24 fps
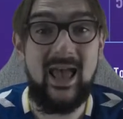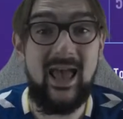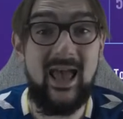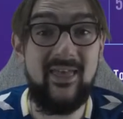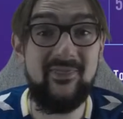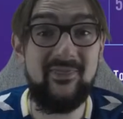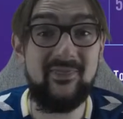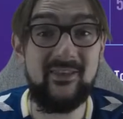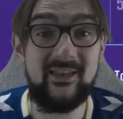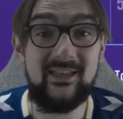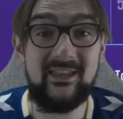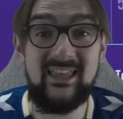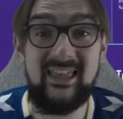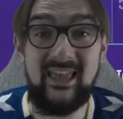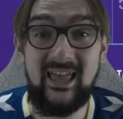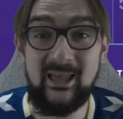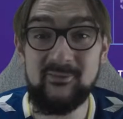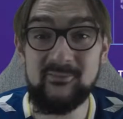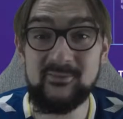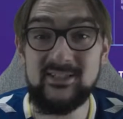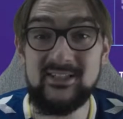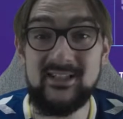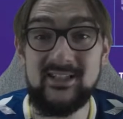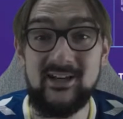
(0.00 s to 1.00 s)
and the
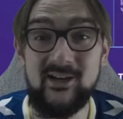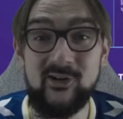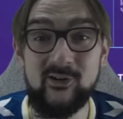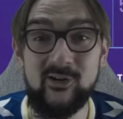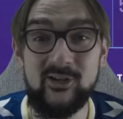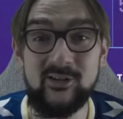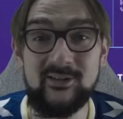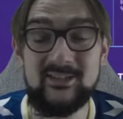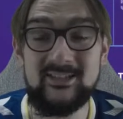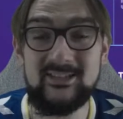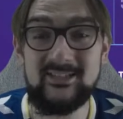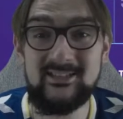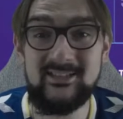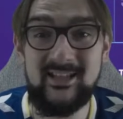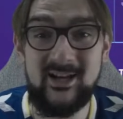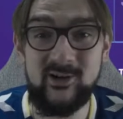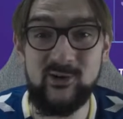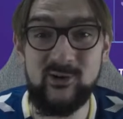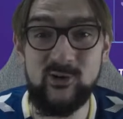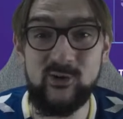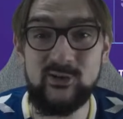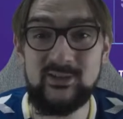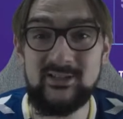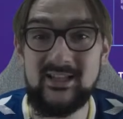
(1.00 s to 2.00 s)
games today are on
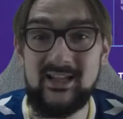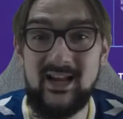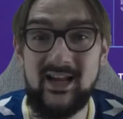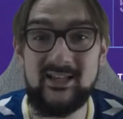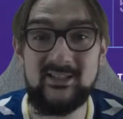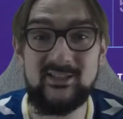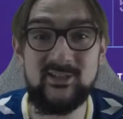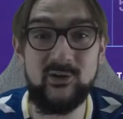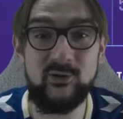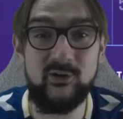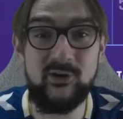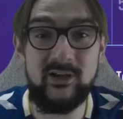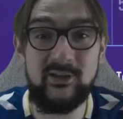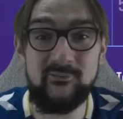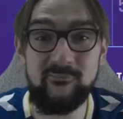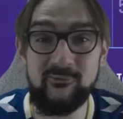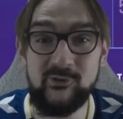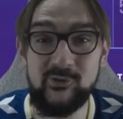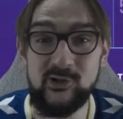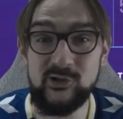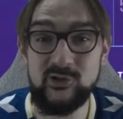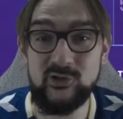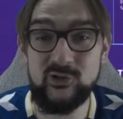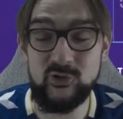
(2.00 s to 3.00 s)
steroids, guys. You're in
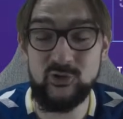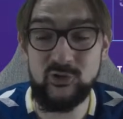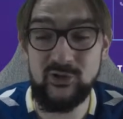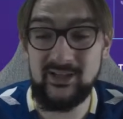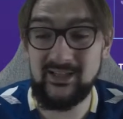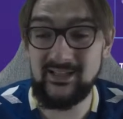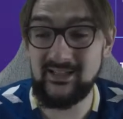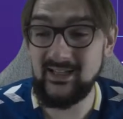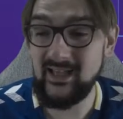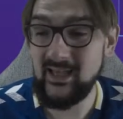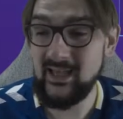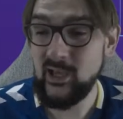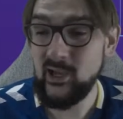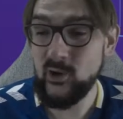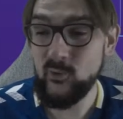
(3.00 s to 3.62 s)
for a treat.